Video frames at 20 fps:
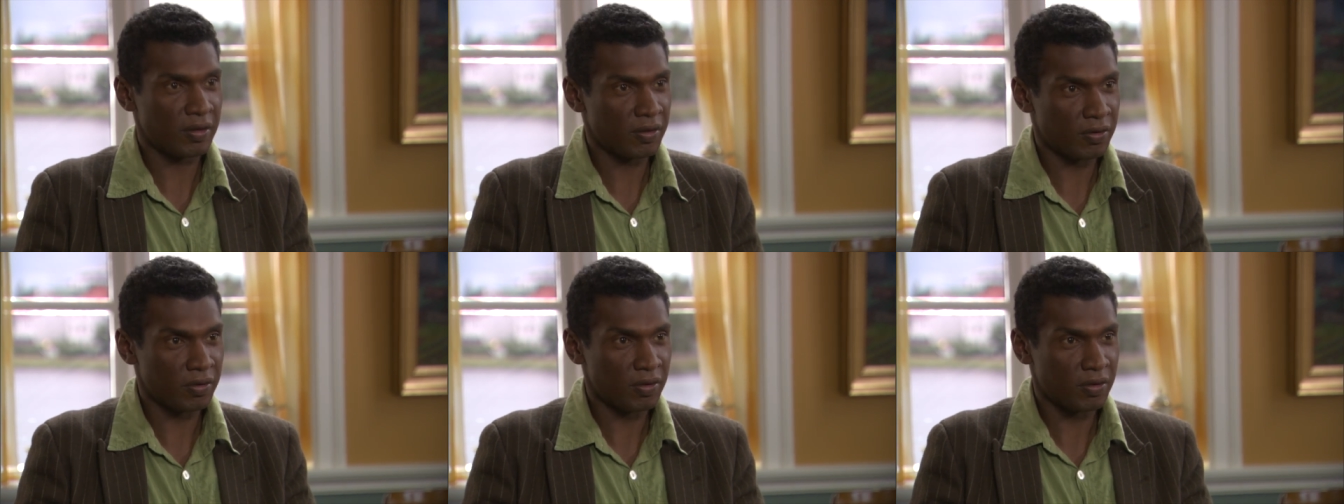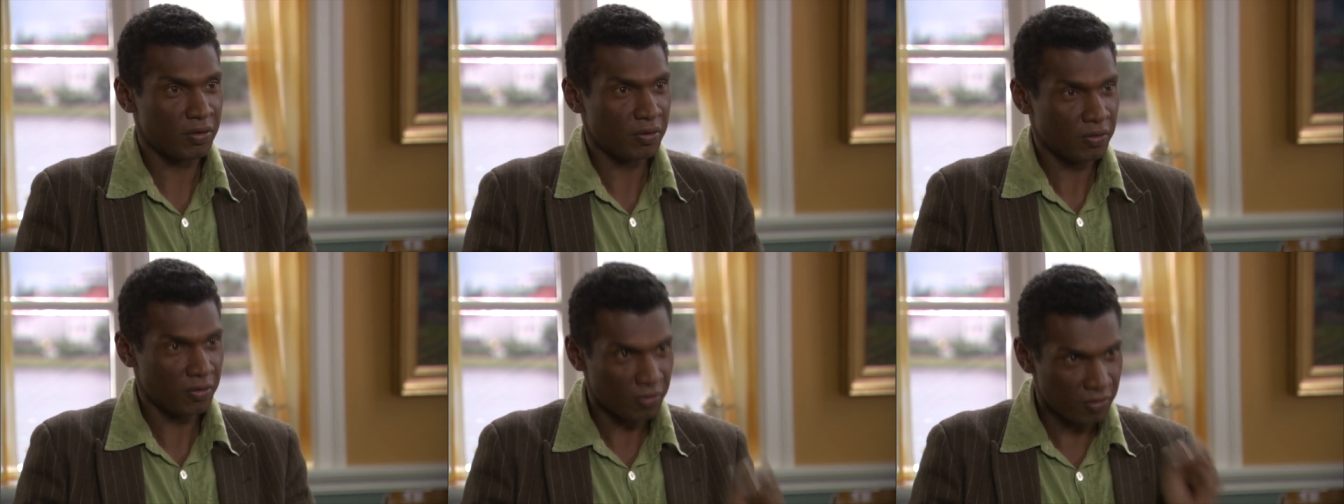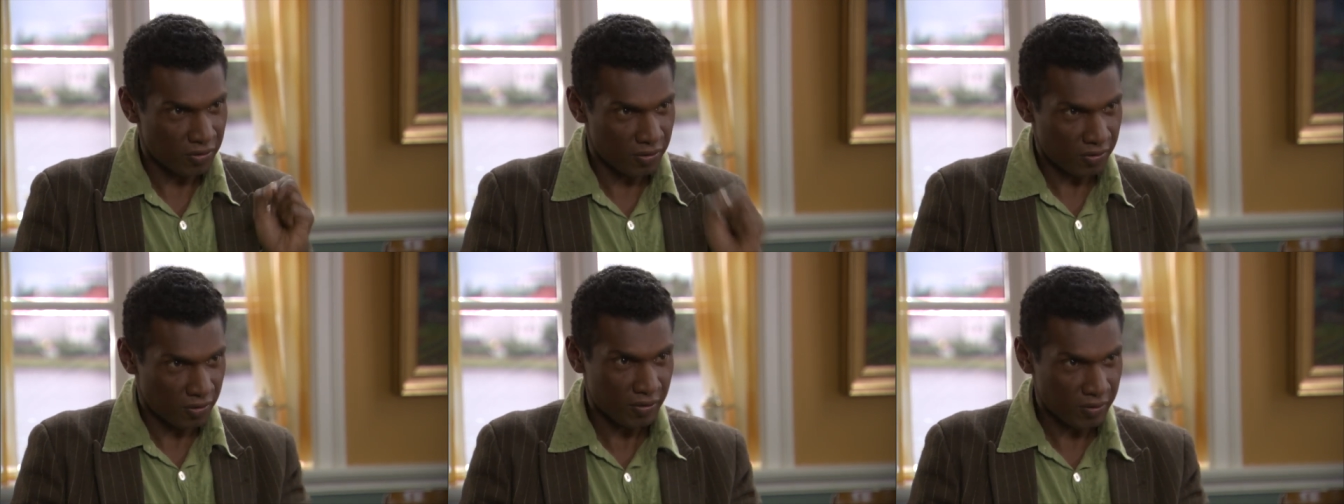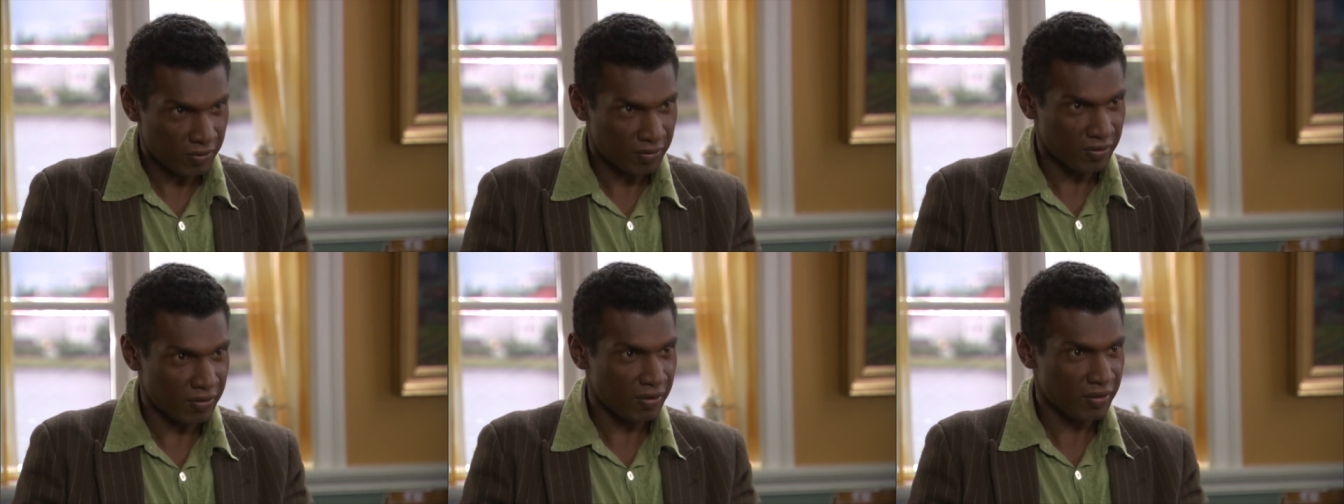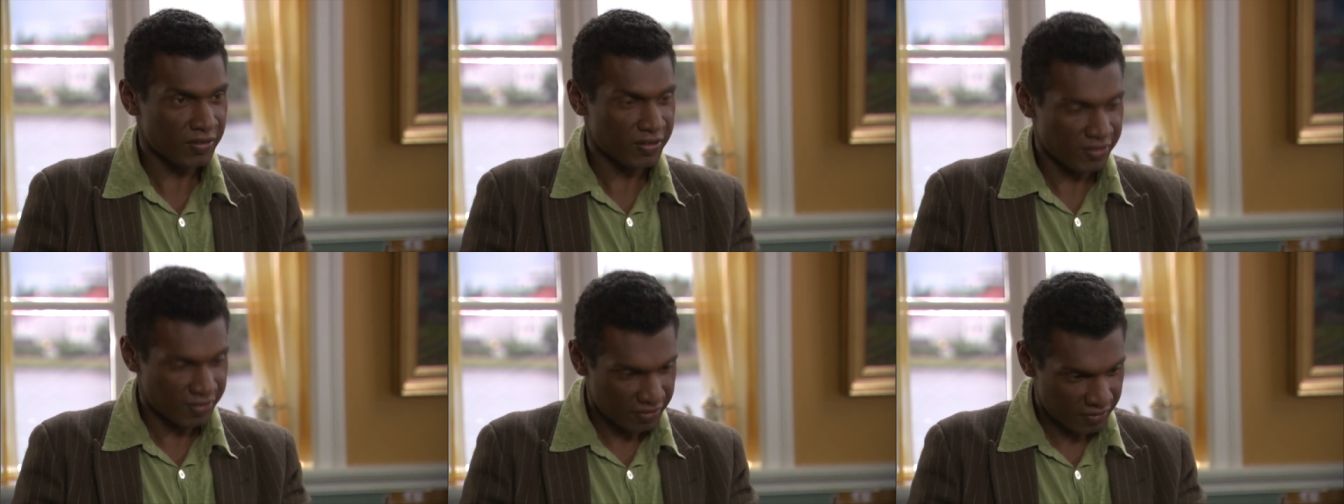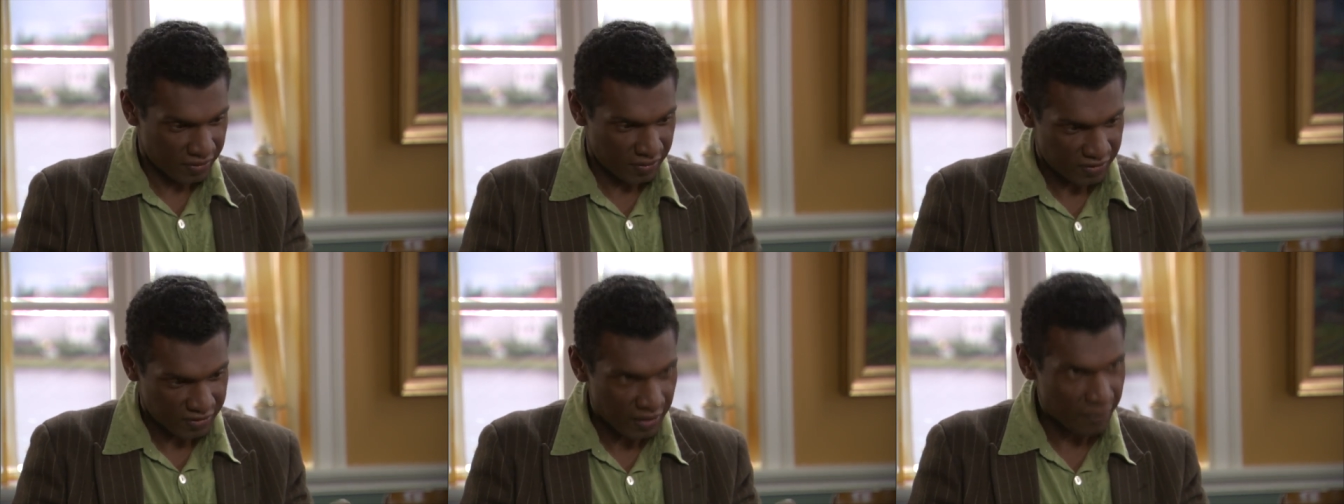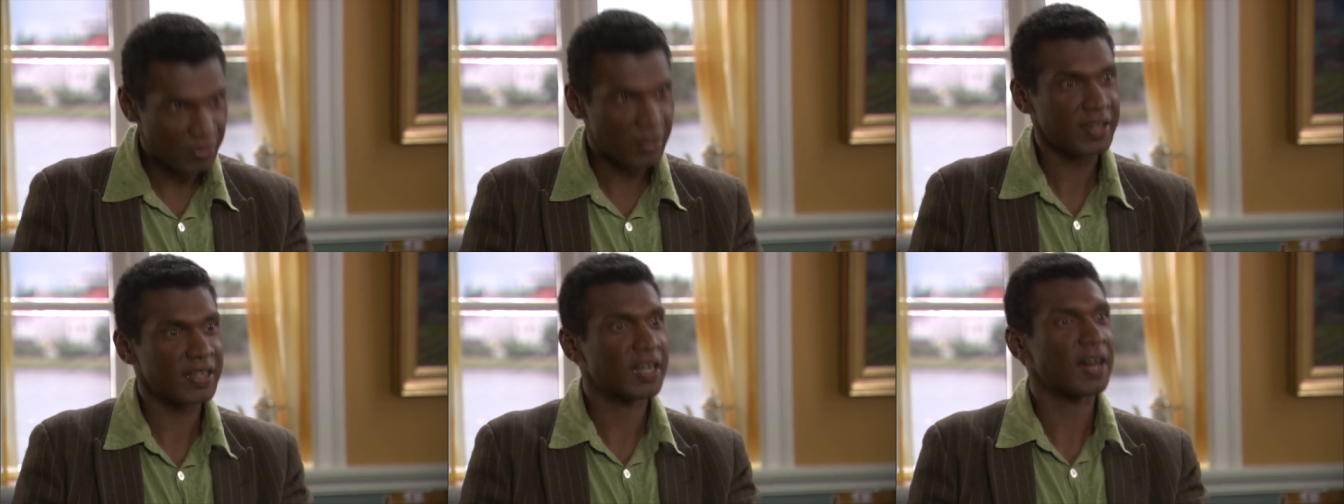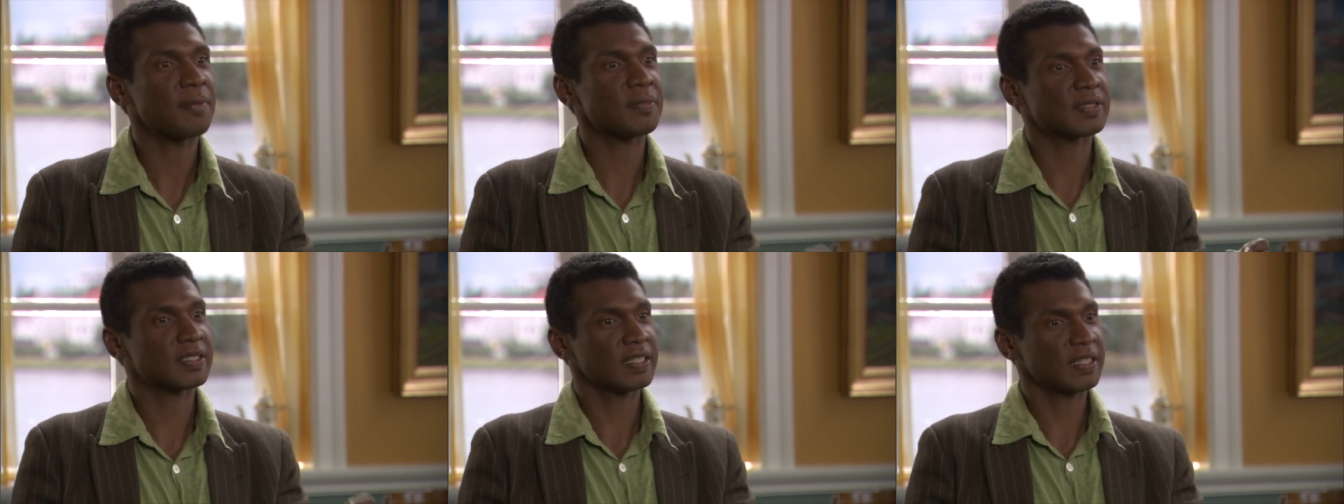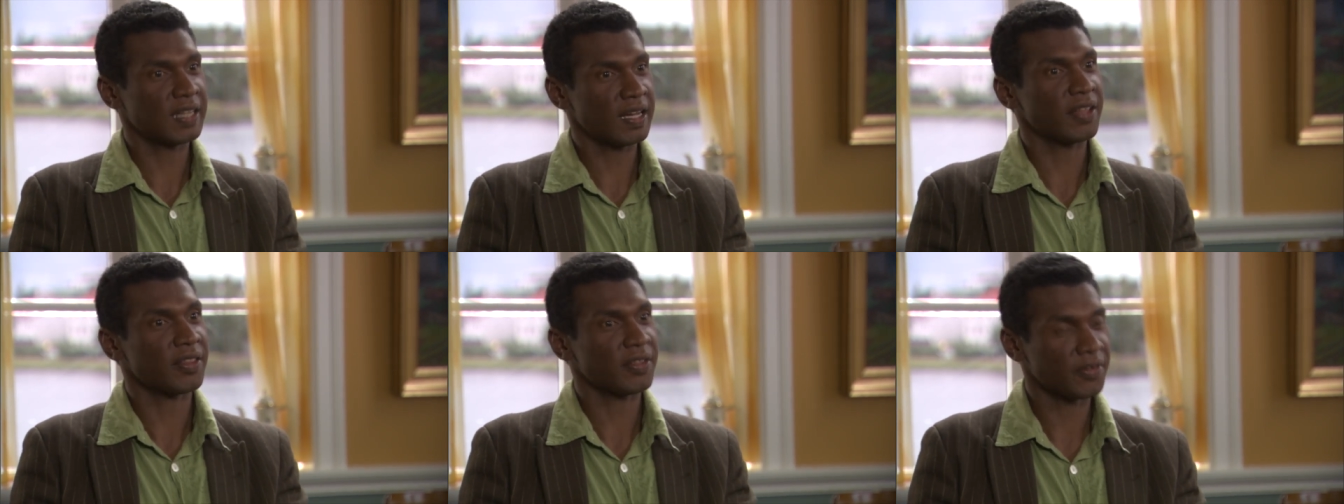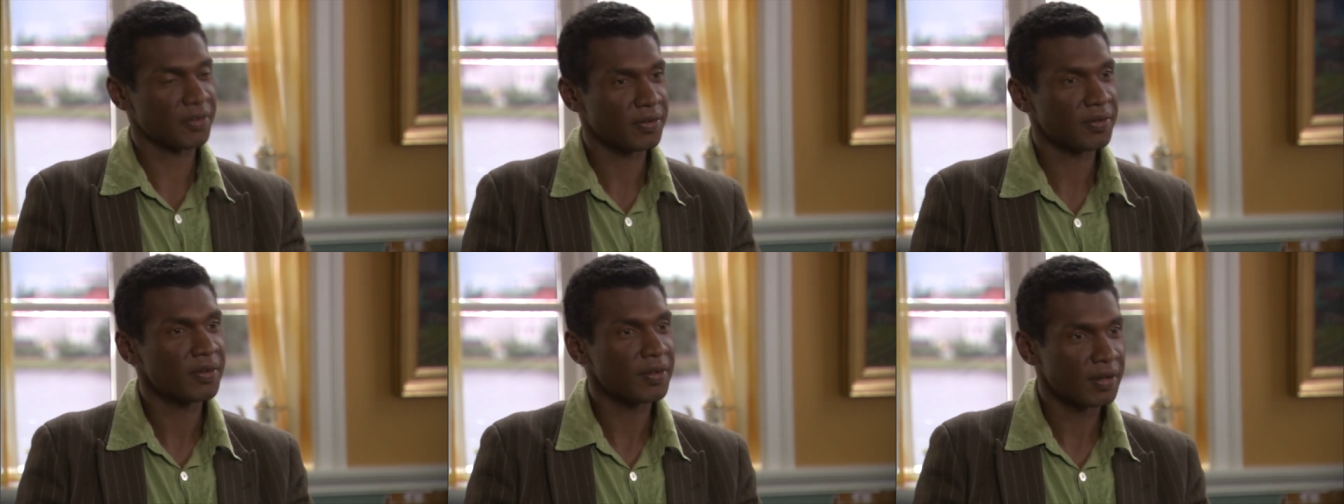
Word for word: you you something comes together.